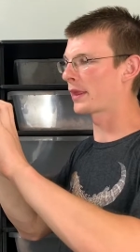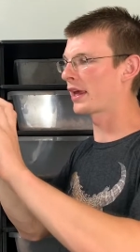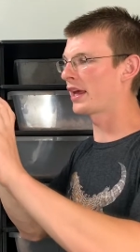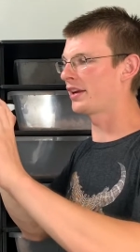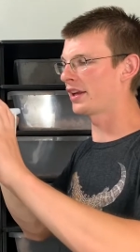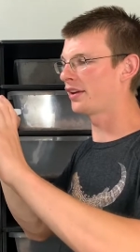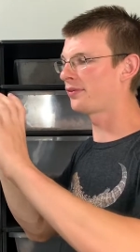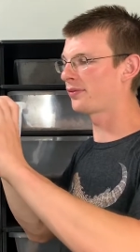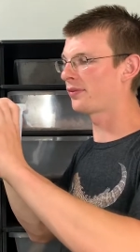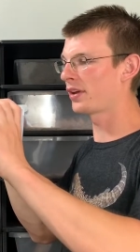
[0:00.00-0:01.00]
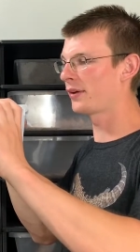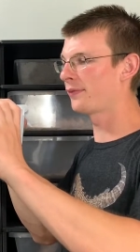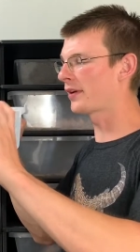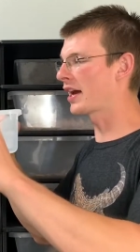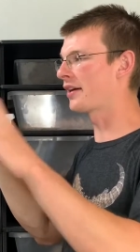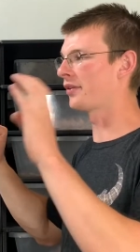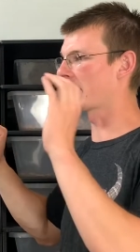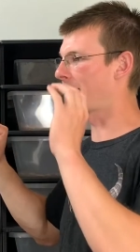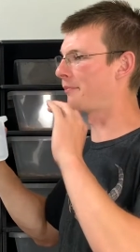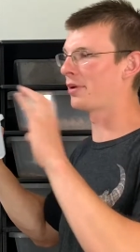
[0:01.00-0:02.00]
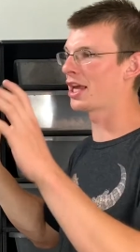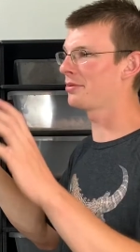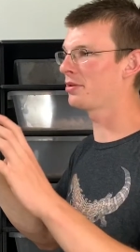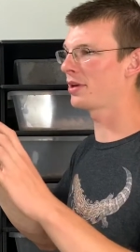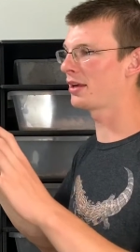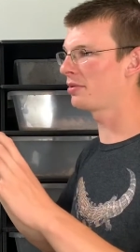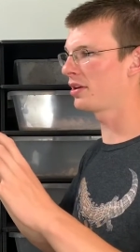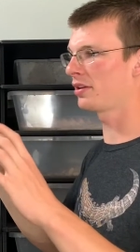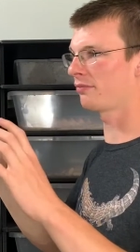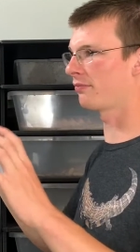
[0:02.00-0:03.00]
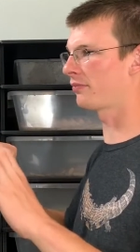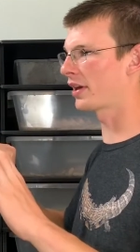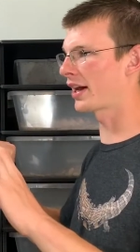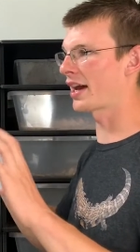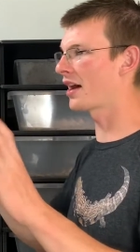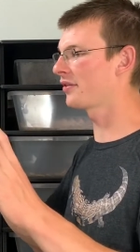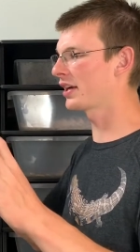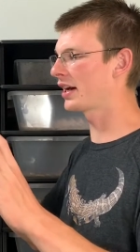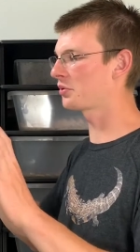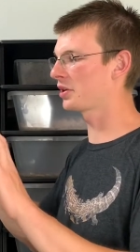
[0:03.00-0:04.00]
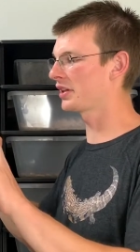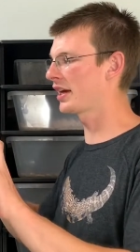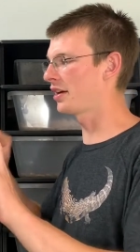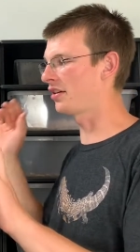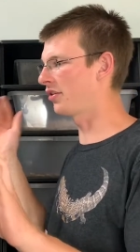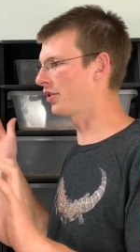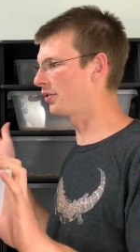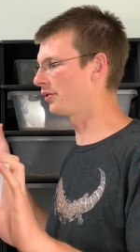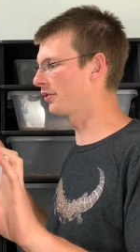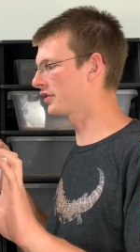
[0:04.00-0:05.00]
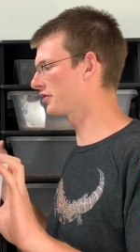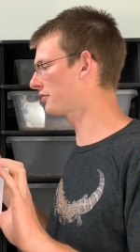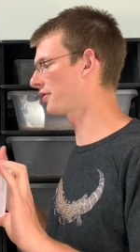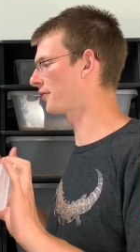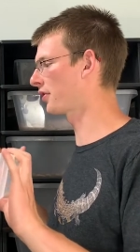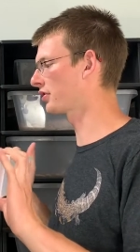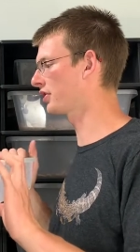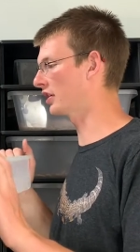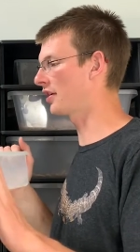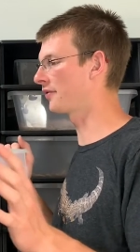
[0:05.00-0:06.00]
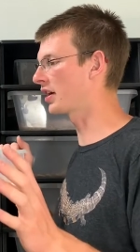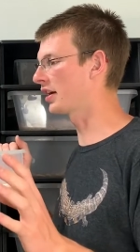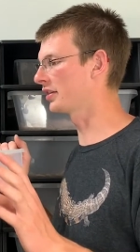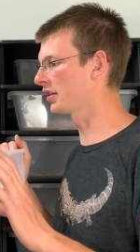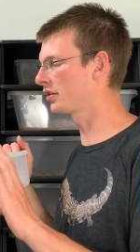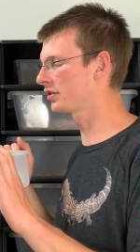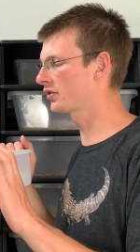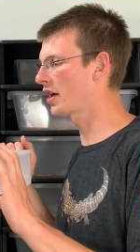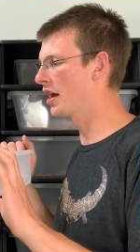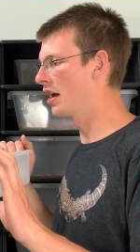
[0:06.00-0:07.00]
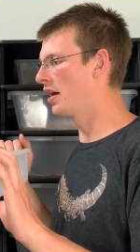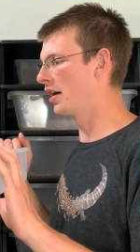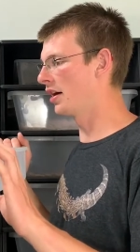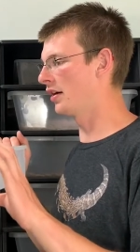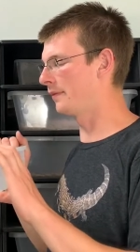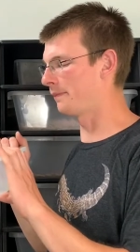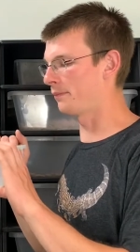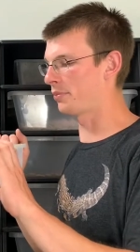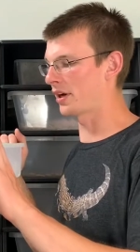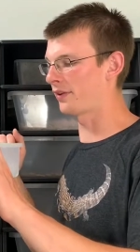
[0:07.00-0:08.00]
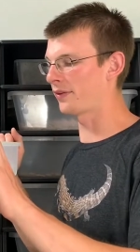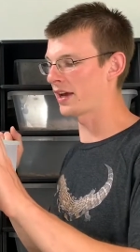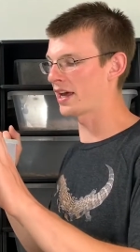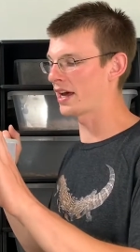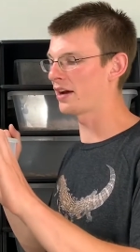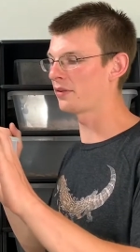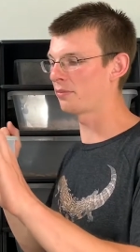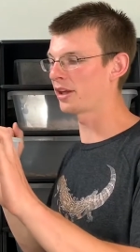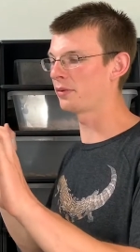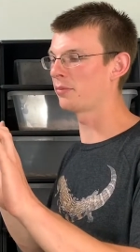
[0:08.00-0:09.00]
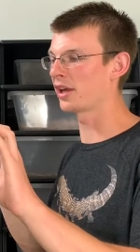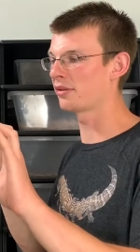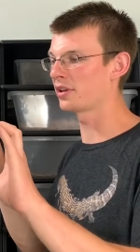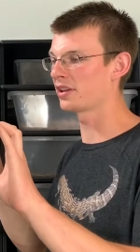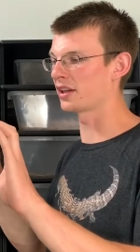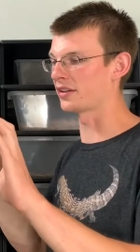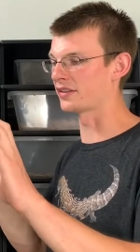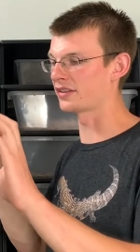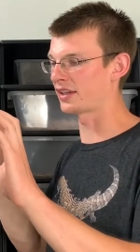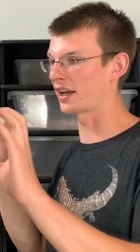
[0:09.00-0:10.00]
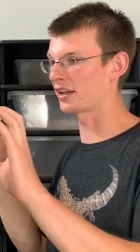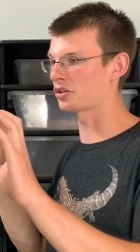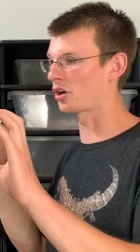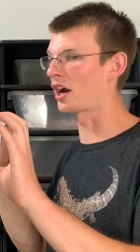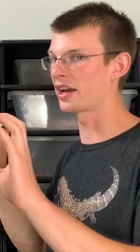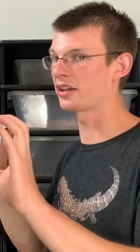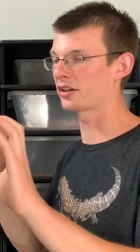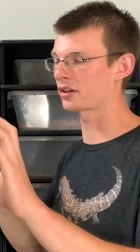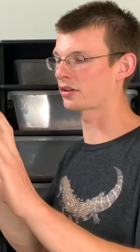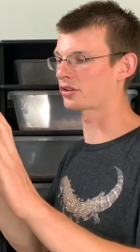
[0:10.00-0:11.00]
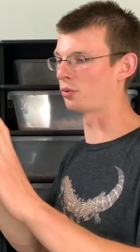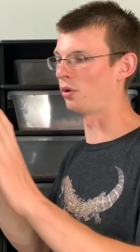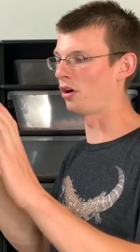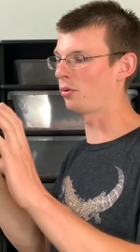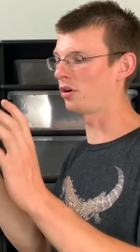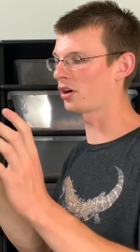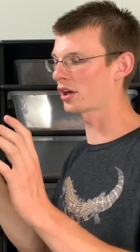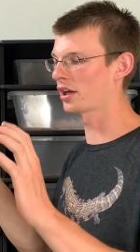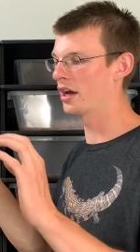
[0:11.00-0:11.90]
And if I have like a baby, I haven't had one yet, although this is the first year I've gotten litters. But if I have a baby that is trying to wall walk,